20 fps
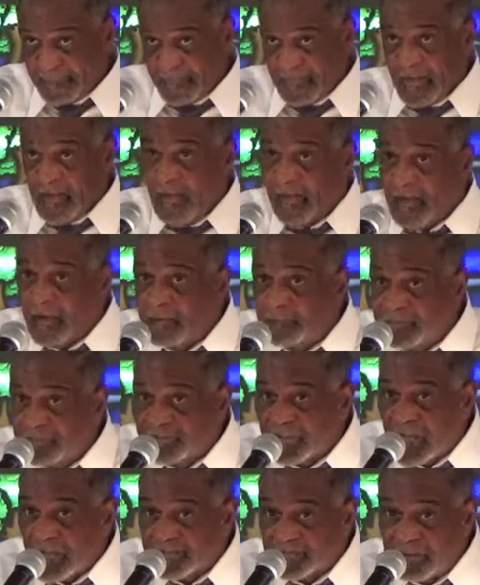I'm
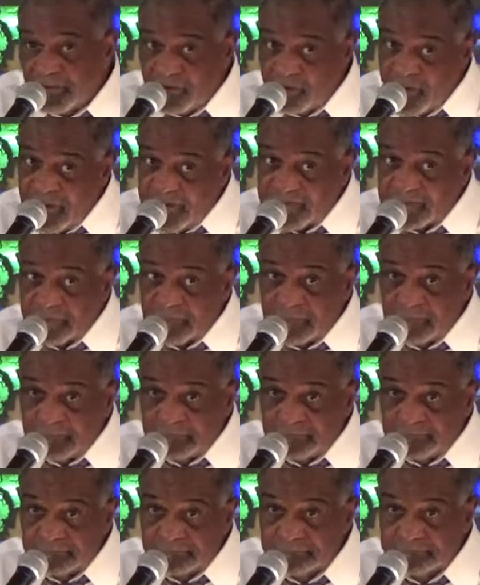just asking a
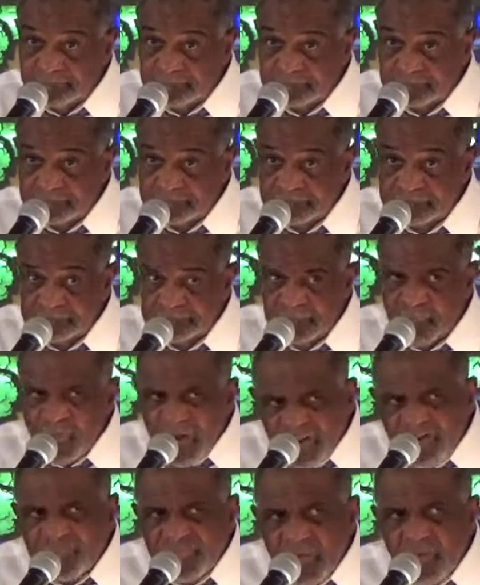question.
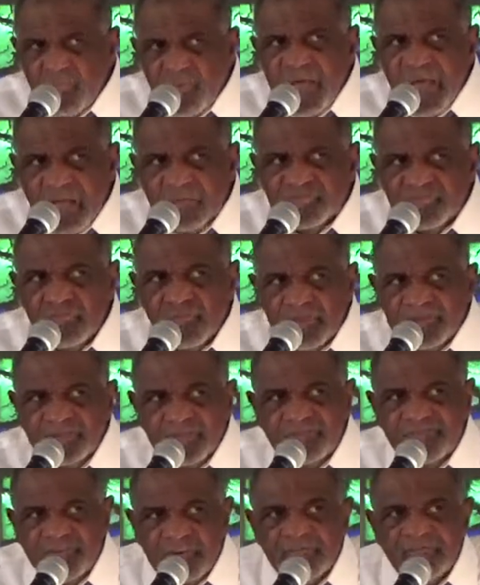Why do you think we have so much
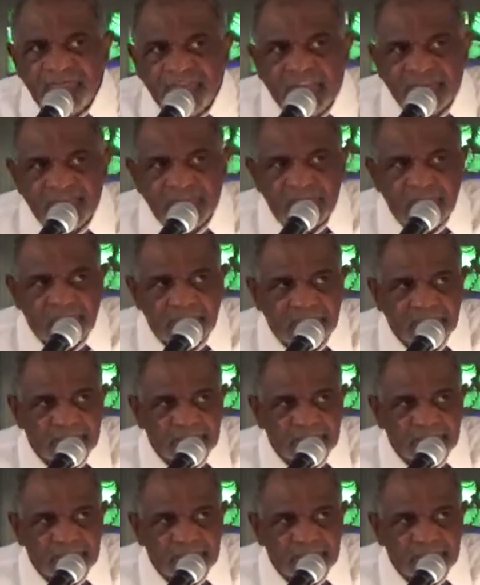division?